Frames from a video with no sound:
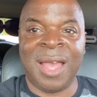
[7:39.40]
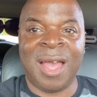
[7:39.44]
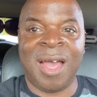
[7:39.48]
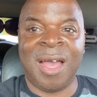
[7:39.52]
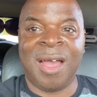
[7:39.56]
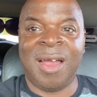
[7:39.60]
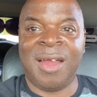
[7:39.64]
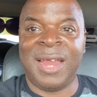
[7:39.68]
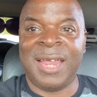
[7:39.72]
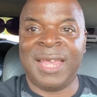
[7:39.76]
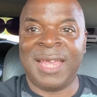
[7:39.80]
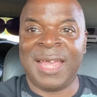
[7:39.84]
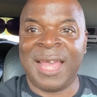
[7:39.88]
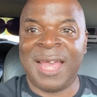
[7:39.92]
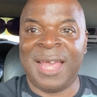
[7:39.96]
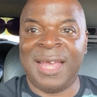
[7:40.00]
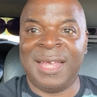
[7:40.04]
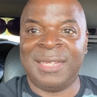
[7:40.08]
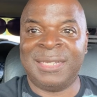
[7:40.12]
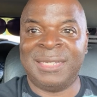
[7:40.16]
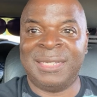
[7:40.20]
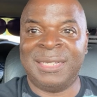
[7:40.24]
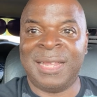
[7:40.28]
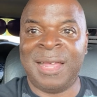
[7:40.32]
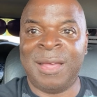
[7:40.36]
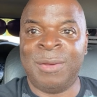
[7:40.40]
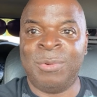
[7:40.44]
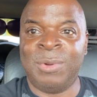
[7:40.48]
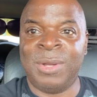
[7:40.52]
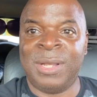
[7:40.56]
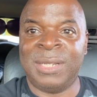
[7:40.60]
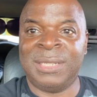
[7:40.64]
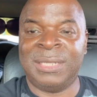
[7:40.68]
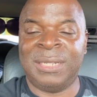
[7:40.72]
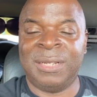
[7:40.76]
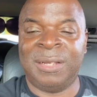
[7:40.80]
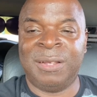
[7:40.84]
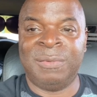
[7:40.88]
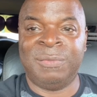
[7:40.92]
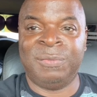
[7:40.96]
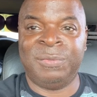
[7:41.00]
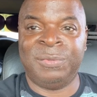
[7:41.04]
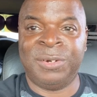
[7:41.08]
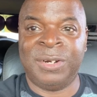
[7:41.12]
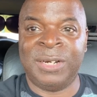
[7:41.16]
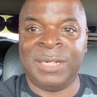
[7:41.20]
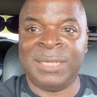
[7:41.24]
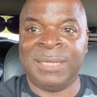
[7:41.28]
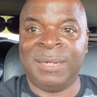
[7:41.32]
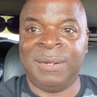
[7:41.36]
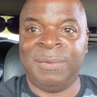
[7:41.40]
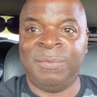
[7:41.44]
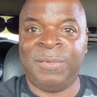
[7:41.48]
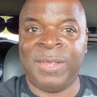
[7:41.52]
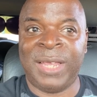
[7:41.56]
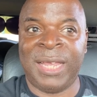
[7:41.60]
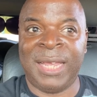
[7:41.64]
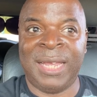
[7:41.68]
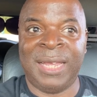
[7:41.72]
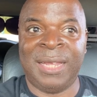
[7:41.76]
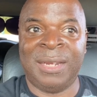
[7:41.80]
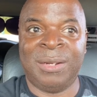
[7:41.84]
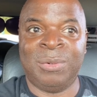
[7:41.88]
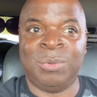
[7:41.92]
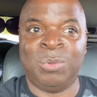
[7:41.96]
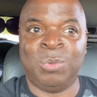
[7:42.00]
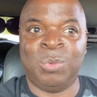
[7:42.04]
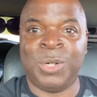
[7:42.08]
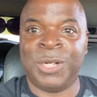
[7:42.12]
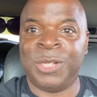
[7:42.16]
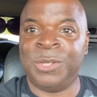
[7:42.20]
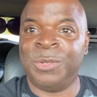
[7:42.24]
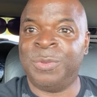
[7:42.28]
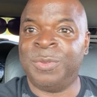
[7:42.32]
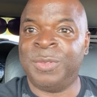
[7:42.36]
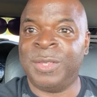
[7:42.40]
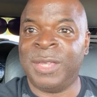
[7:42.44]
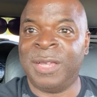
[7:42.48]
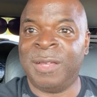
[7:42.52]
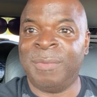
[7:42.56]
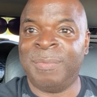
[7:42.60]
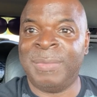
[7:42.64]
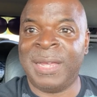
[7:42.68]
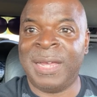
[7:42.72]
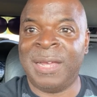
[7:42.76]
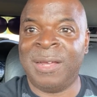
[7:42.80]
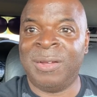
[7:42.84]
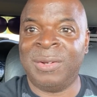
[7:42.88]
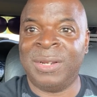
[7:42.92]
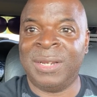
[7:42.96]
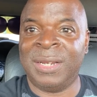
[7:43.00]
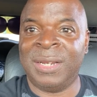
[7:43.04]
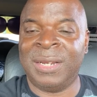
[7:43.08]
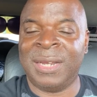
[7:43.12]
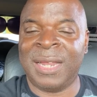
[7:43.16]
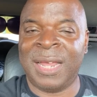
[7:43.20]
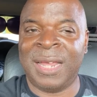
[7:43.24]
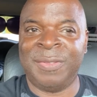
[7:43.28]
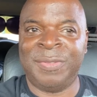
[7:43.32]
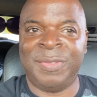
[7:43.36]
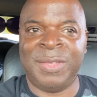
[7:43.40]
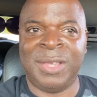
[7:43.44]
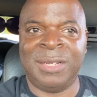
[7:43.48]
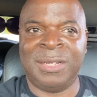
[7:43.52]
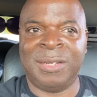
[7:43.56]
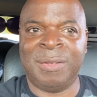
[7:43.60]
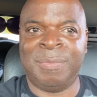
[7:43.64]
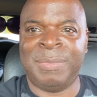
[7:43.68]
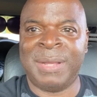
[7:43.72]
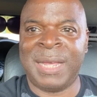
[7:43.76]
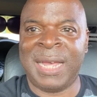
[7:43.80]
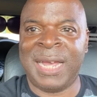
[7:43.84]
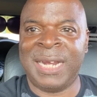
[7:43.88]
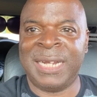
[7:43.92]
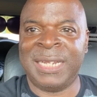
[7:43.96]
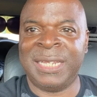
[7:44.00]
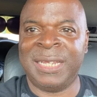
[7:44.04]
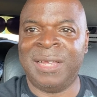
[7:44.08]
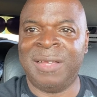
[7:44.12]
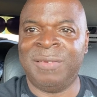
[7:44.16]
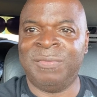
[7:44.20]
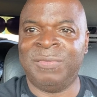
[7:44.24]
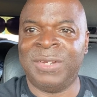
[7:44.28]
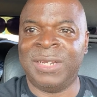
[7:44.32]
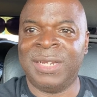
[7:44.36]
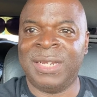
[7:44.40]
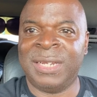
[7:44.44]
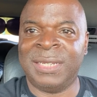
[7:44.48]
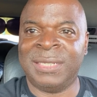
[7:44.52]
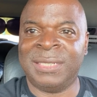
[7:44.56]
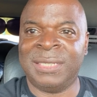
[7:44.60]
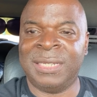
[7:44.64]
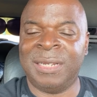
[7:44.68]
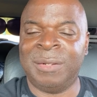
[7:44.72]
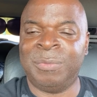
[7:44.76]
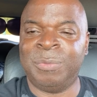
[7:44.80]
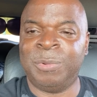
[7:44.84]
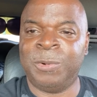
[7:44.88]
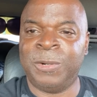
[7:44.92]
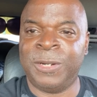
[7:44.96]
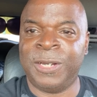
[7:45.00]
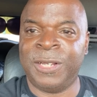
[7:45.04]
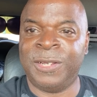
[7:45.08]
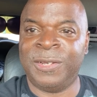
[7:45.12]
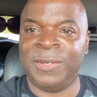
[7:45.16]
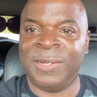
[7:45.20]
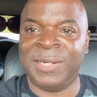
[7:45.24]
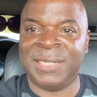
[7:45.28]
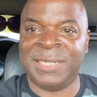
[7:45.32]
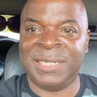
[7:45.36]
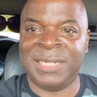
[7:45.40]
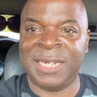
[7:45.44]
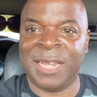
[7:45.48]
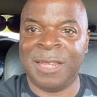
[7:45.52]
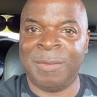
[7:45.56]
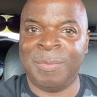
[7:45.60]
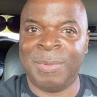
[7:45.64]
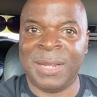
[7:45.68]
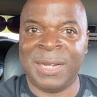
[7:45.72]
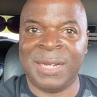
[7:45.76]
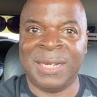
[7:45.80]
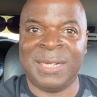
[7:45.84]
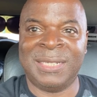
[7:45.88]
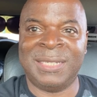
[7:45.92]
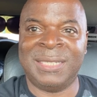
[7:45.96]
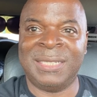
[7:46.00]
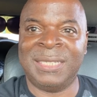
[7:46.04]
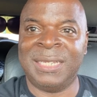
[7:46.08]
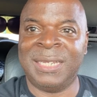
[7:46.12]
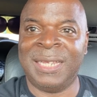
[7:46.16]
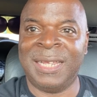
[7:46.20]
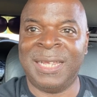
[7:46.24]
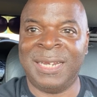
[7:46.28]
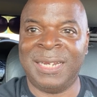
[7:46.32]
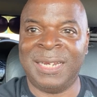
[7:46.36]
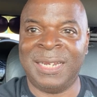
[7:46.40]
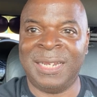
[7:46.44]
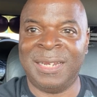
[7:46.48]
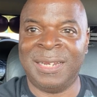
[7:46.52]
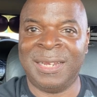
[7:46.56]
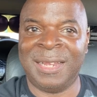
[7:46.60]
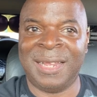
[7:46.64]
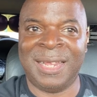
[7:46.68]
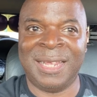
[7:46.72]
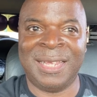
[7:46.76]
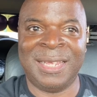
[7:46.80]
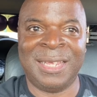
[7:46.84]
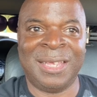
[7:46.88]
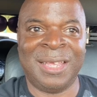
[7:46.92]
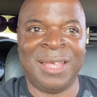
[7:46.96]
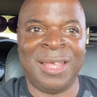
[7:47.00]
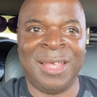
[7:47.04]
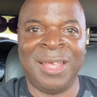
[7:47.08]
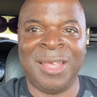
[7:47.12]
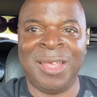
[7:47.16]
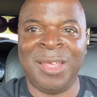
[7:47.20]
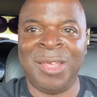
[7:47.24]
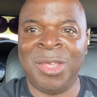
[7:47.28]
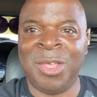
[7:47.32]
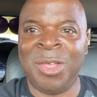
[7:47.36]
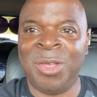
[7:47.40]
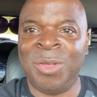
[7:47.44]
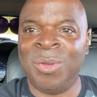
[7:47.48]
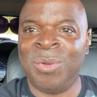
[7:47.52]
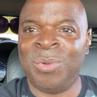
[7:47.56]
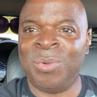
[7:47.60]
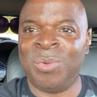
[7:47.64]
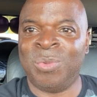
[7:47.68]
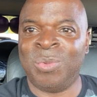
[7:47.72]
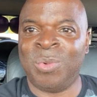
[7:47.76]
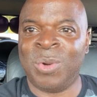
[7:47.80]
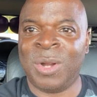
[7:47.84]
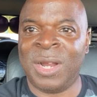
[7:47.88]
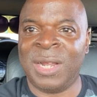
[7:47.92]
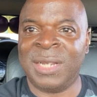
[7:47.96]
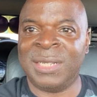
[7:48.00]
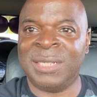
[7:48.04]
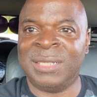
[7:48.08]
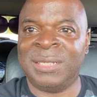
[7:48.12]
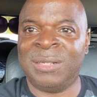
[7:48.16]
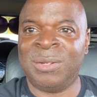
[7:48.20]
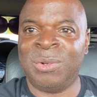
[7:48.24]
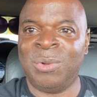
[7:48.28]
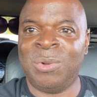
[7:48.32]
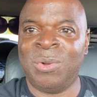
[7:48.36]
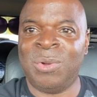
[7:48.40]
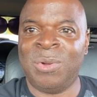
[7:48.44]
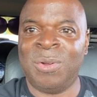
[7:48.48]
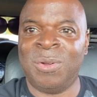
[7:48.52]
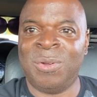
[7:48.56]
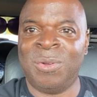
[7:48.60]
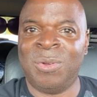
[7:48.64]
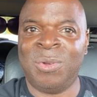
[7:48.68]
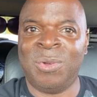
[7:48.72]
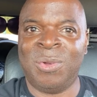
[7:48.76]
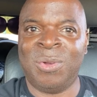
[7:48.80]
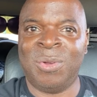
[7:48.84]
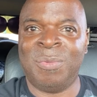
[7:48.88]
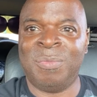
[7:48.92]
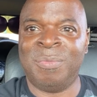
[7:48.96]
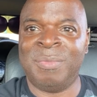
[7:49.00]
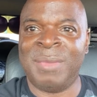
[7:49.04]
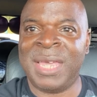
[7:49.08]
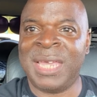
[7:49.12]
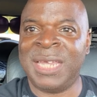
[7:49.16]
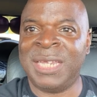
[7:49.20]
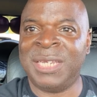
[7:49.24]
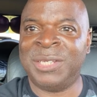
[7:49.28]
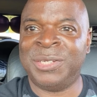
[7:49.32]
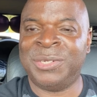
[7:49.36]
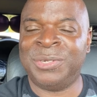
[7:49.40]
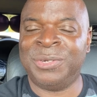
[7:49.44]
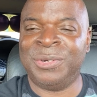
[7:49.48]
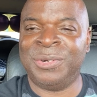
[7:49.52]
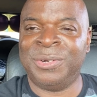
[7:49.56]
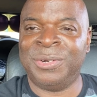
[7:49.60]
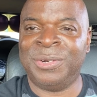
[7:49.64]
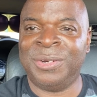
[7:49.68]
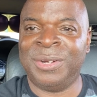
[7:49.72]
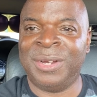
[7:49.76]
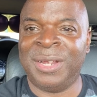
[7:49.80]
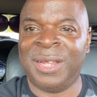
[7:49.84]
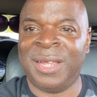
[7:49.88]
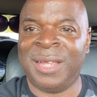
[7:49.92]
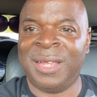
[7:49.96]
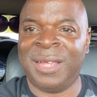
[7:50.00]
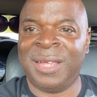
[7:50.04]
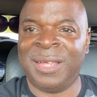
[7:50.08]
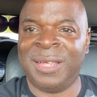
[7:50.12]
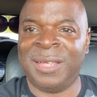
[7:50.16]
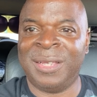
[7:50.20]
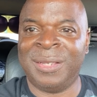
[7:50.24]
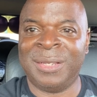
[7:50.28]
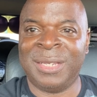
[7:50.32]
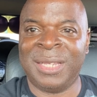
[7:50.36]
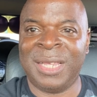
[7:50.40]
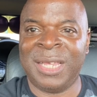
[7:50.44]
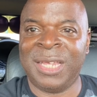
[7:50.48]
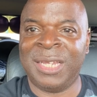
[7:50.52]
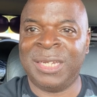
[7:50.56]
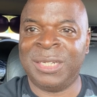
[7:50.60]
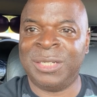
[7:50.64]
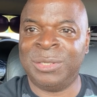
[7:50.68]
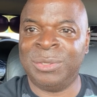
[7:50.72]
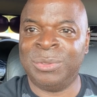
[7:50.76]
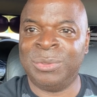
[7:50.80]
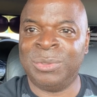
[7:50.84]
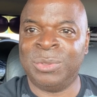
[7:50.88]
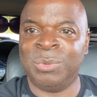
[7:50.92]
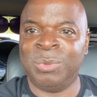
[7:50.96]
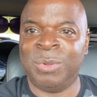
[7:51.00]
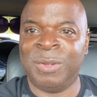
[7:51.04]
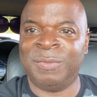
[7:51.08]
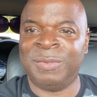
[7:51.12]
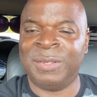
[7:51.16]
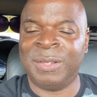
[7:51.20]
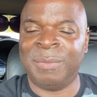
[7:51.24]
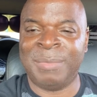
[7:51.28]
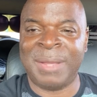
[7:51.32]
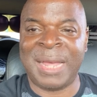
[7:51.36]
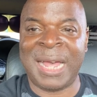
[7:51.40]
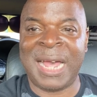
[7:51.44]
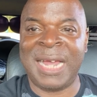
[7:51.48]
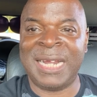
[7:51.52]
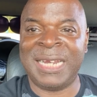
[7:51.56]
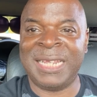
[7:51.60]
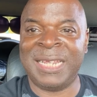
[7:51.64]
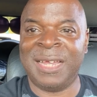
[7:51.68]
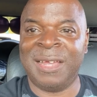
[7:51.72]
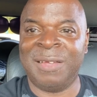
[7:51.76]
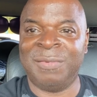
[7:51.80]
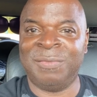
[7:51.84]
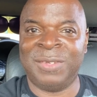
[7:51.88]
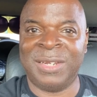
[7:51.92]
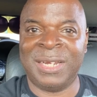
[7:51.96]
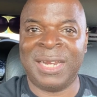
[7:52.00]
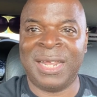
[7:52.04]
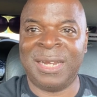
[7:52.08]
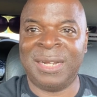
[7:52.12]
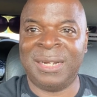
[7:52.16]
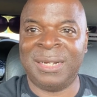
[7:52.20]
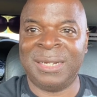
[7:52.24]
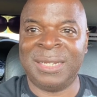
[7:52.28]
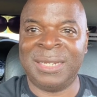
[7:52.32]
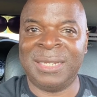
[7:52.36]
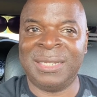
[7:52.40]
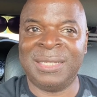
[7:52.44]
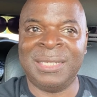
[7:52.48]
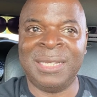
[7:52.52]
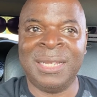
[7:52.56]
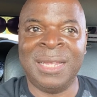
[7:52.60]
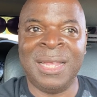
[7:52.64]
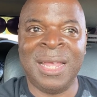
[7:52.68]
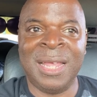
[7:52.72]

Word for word: All right, guys, that was the conversion van. What do you think about it? I think the body of it is in pretty good shape. I didn't see any like rust or, or major uh, issues with the body of it at least.